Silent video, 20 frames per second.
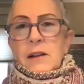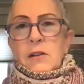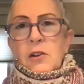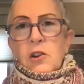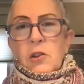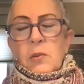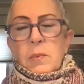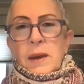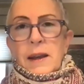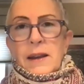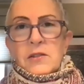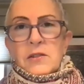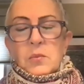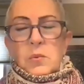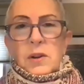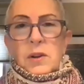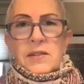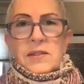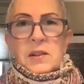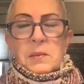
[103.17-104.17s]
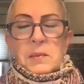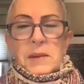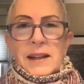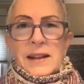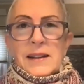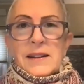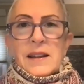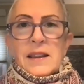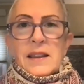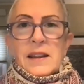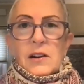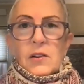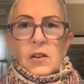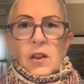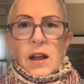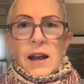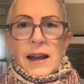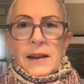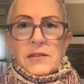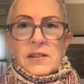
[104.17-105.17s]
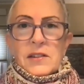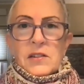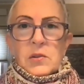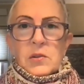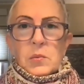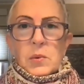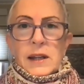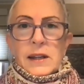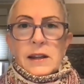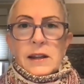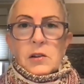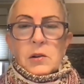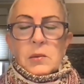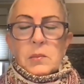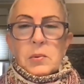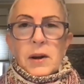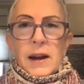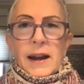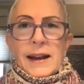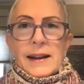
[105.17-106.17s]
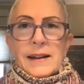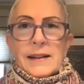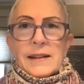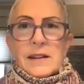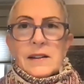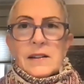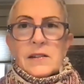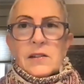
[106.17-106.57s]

earth-based wisdom into their lives as a regular practice.